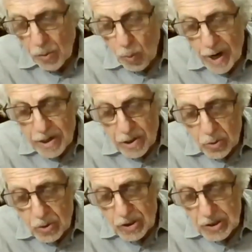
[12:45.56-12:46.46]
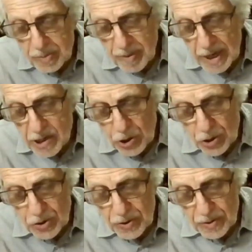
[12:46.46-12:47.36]
One loses
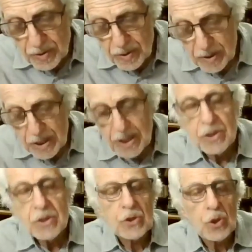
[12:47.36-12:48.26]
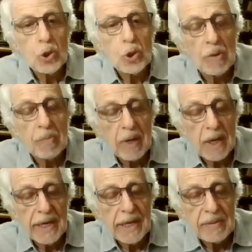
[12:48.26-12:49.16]
pleasure in the social
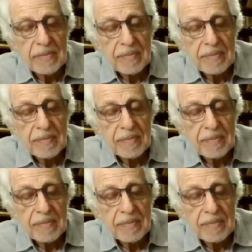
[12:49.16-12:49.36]
play,